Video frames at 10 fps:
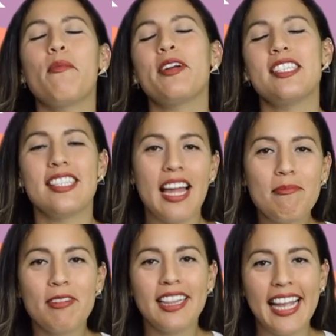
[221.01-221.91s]
more
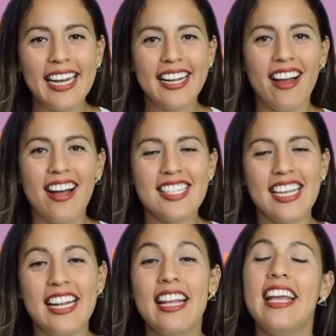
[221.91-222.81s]
STEM related
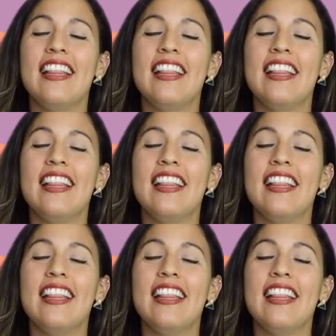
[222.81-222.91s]
content.